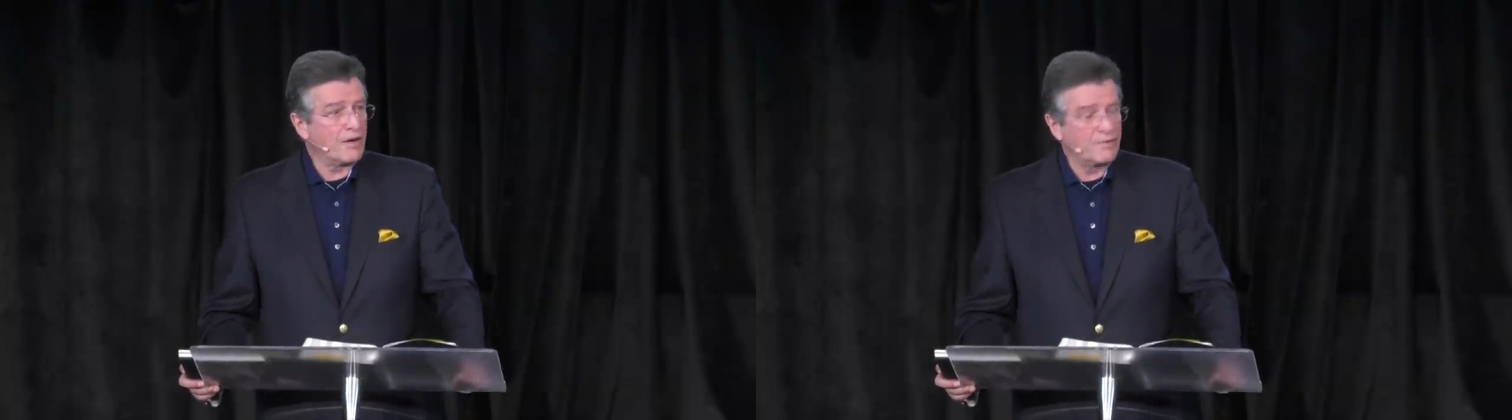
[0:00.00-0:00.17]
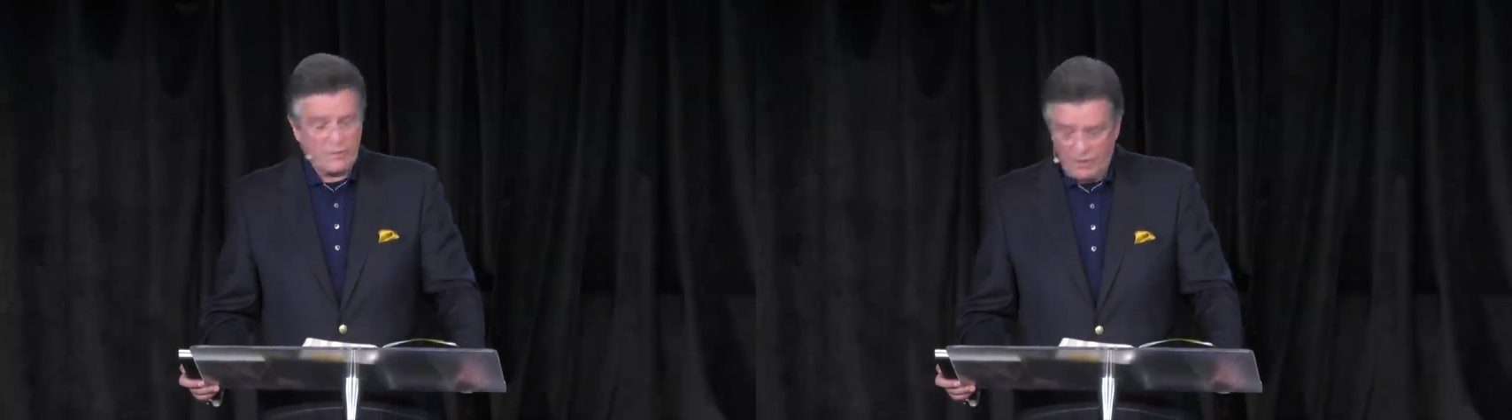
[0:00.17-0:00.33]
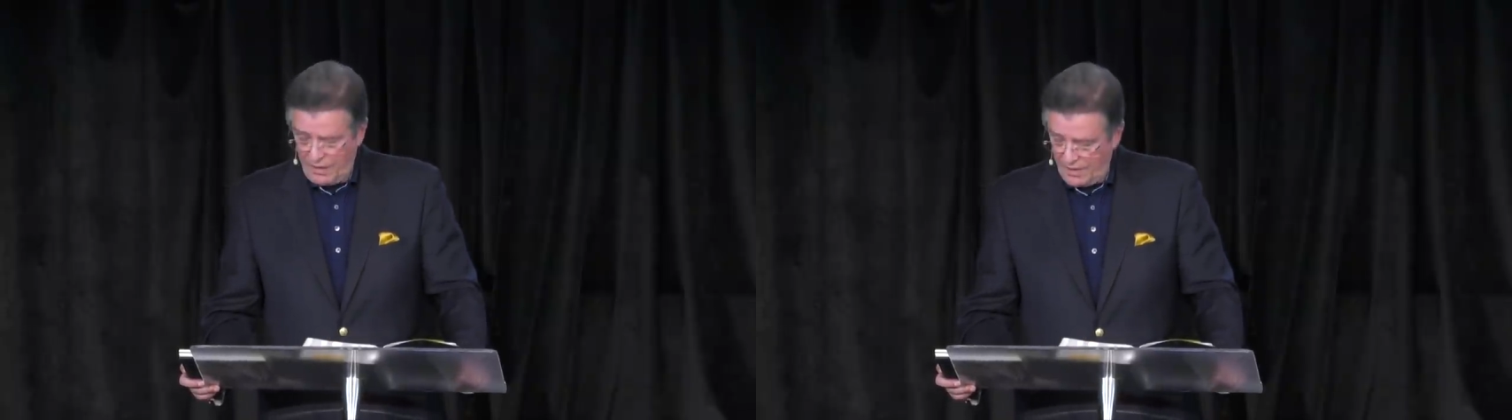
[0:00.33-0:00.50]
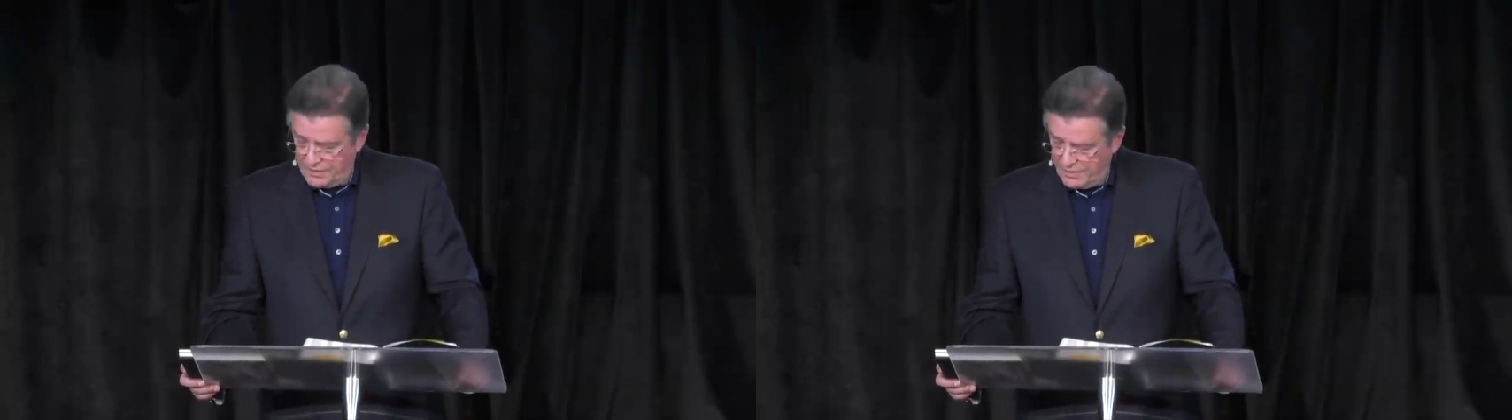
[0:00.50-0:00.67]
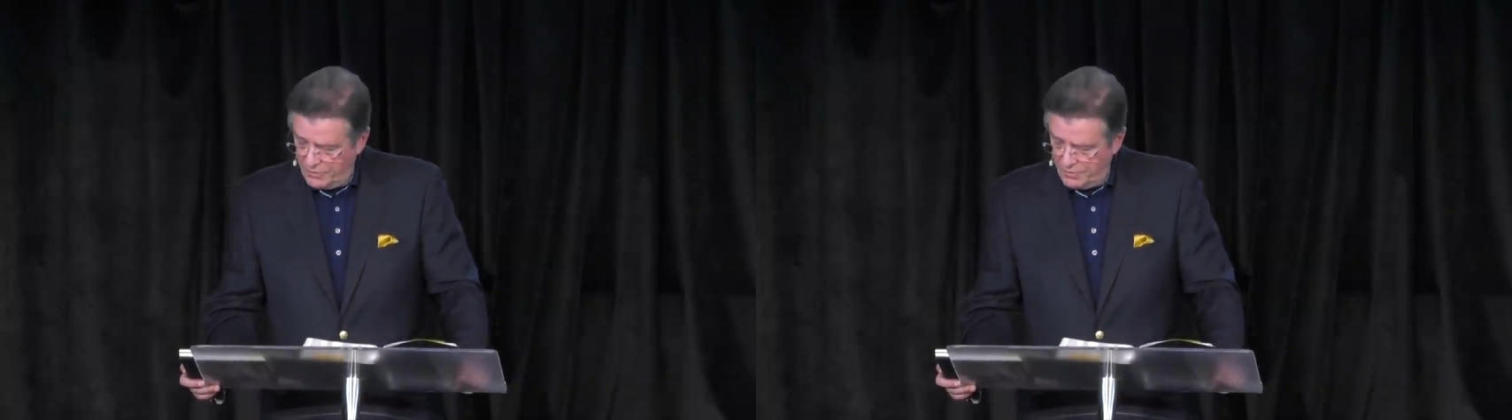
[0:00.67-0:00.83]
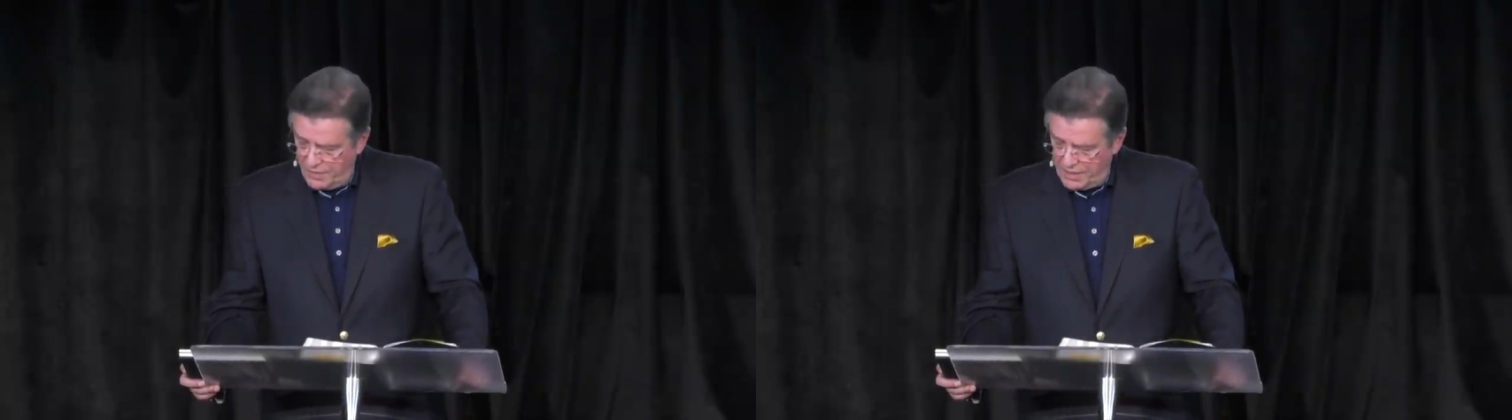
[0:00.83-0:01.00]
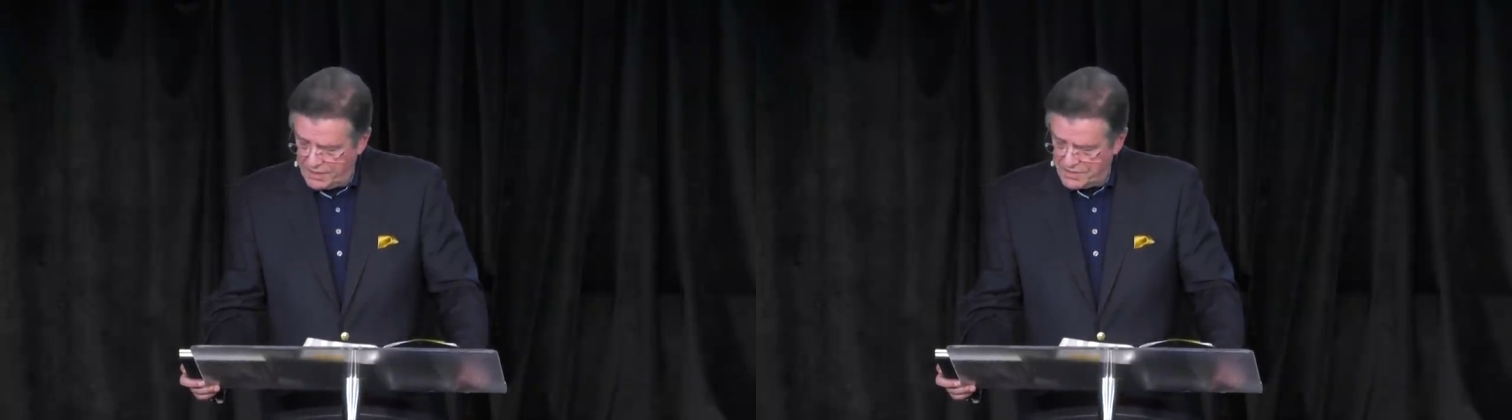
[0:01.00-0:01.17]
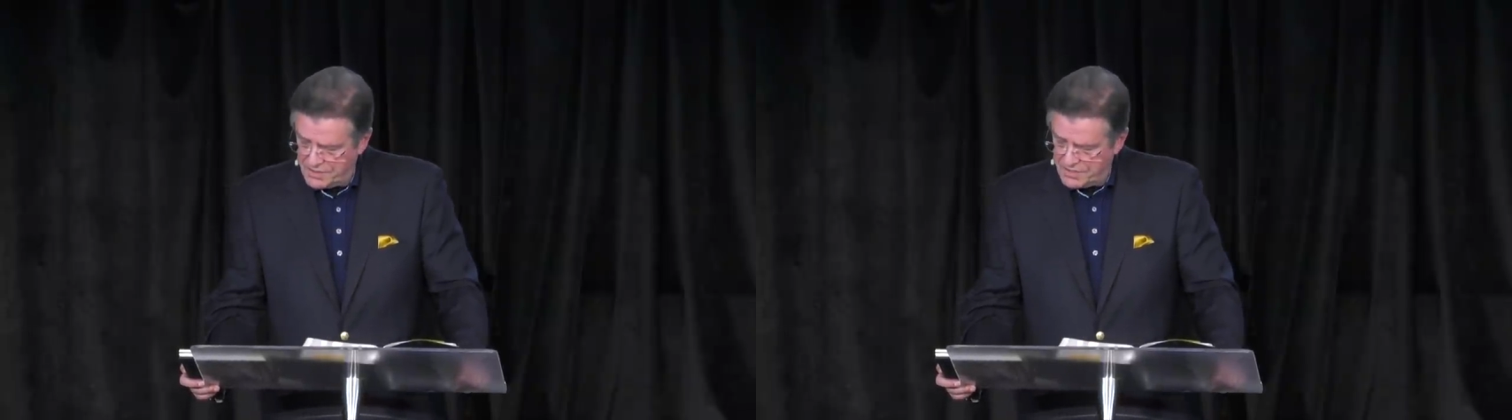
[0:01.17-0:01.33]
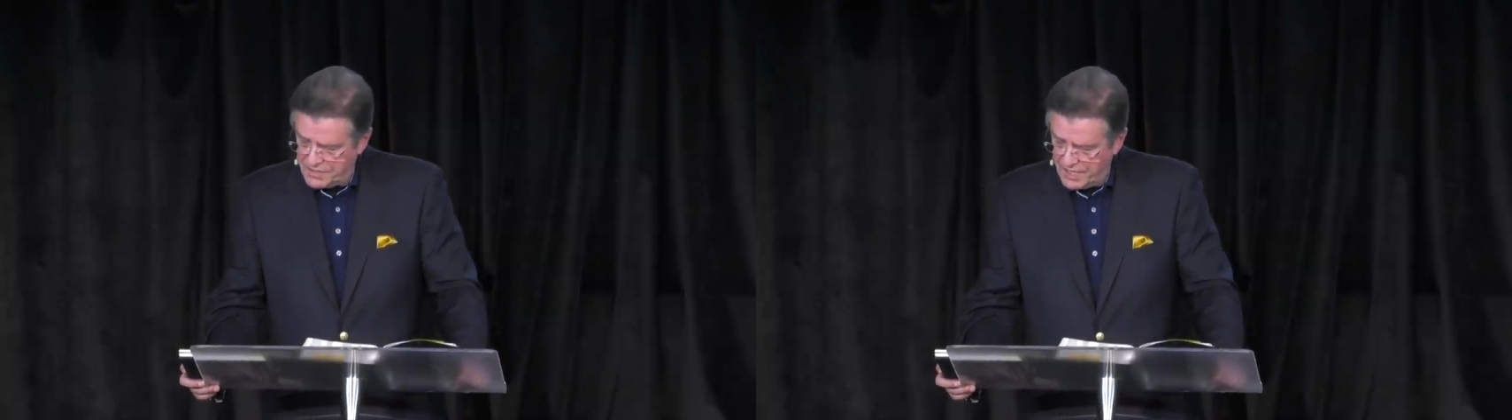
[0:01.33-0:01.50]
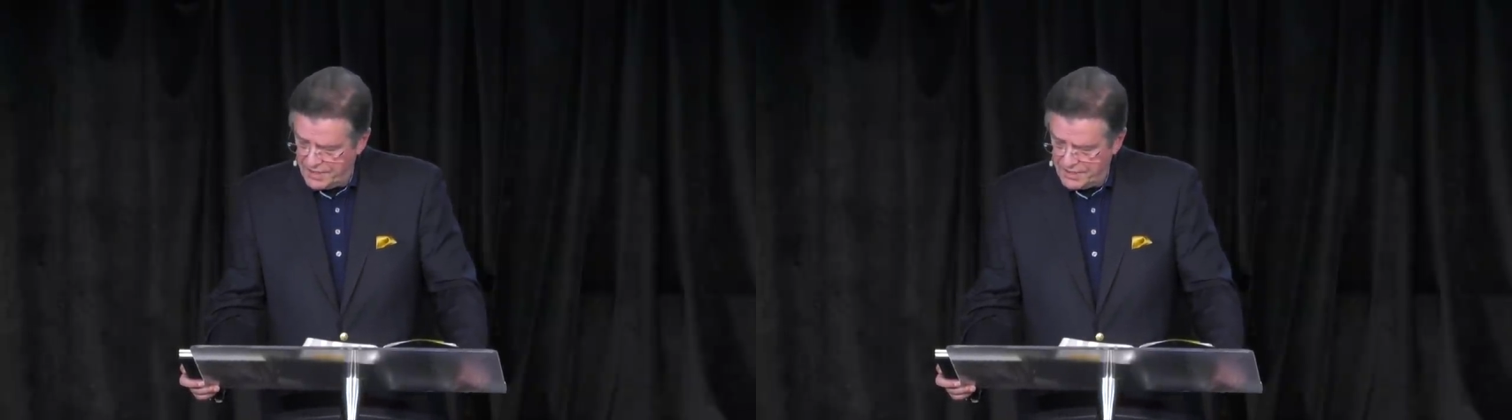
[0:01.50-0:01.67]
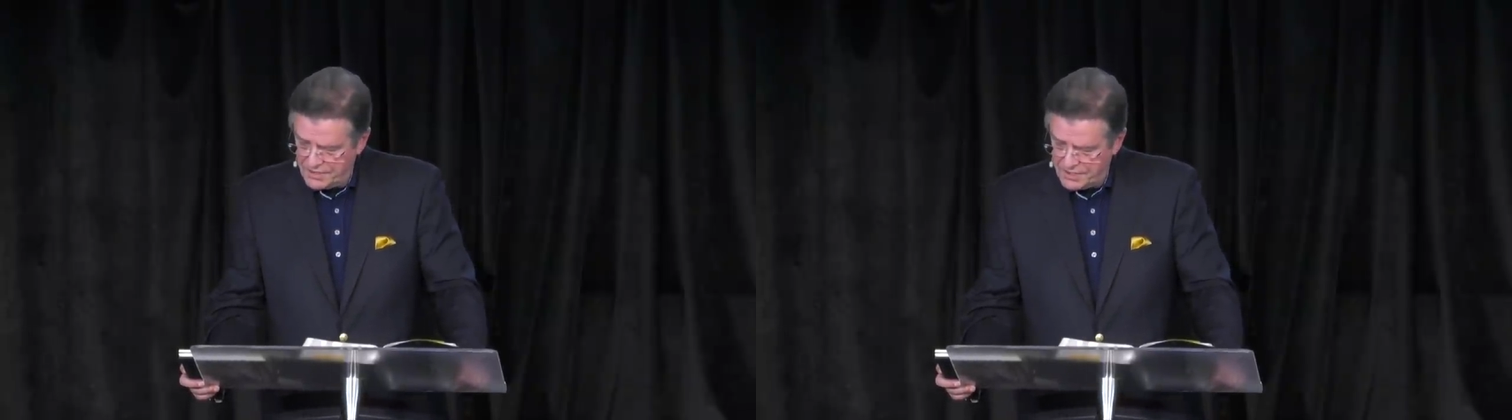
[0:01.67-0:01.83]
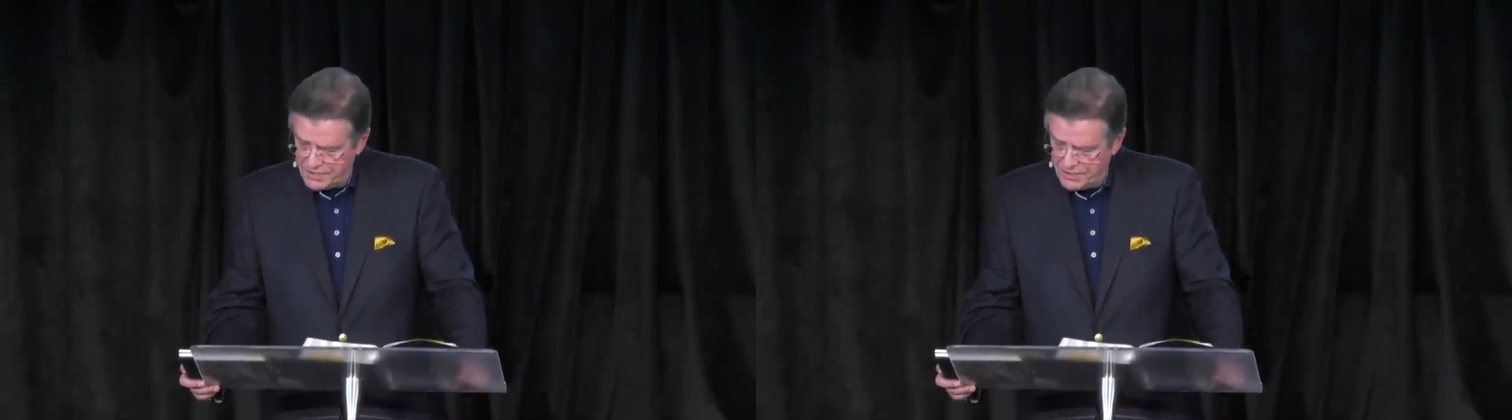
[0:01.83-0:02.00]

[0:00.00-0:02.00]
of God that would make his descendants as